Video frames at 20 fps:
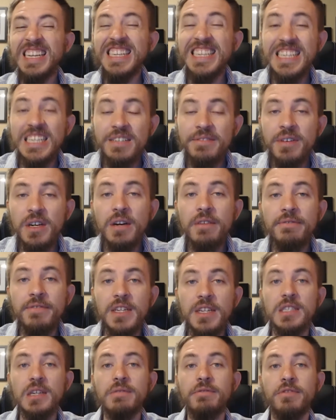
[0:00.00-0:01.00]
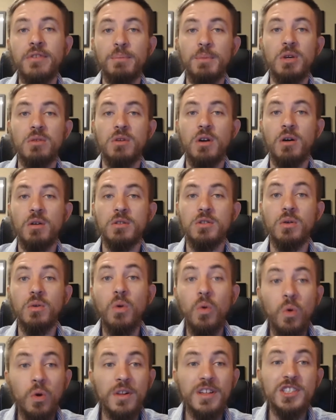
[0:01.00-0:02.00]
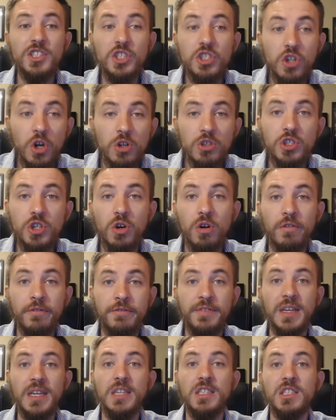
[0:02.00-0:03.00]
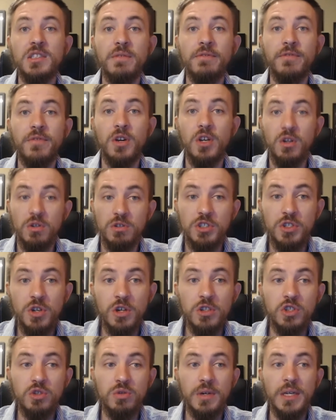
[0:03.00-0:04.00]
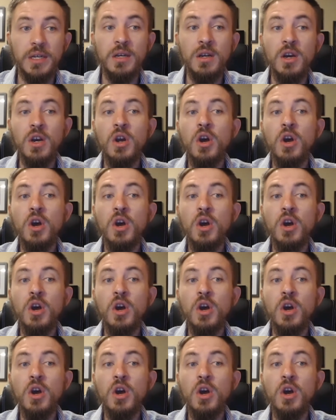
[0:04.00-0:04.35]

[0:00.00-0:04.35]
Even a visit from your doctor or the surgical fees for your surgery